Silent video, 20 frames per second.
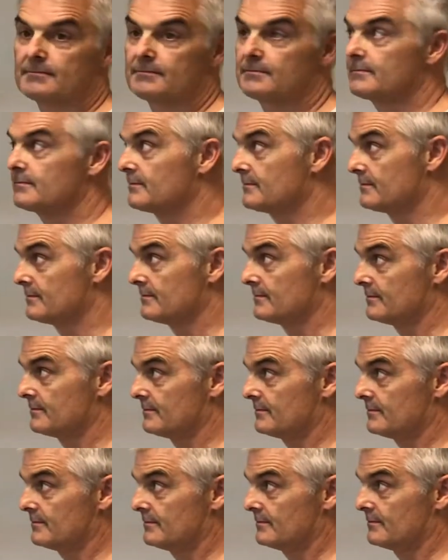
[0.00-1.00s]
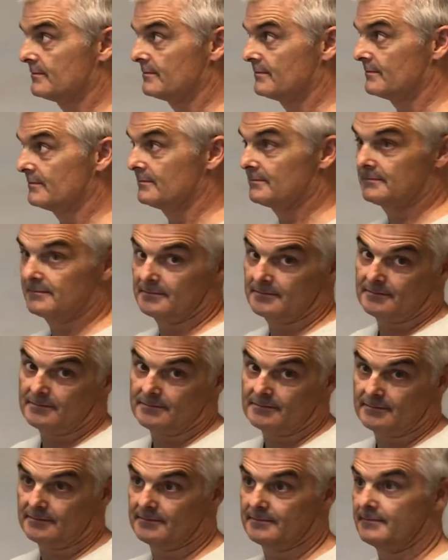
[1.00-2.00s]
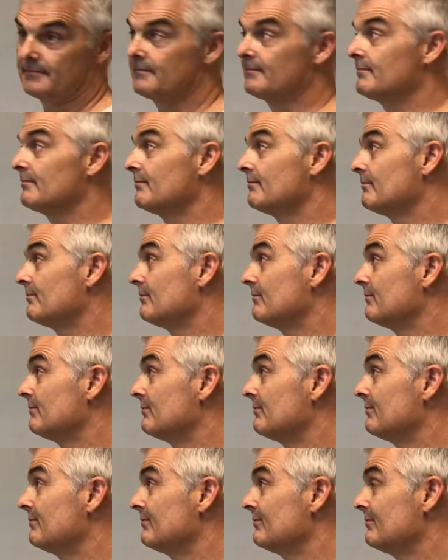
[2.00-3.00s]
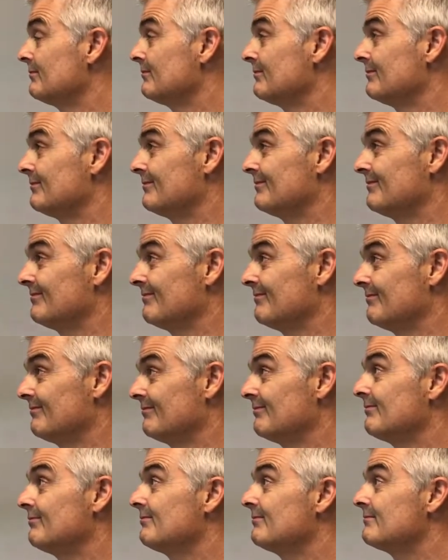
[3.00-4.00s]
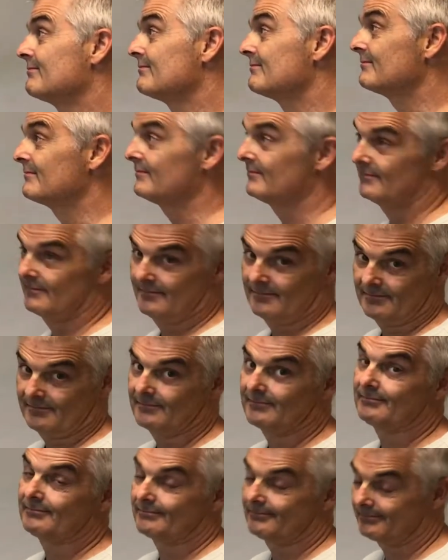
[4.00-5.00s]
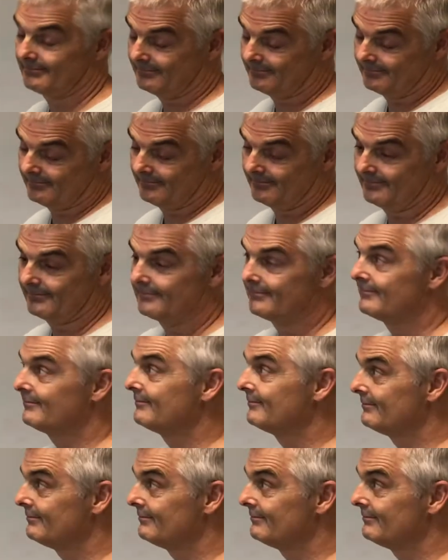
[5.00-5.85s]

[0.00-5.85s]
[no speech]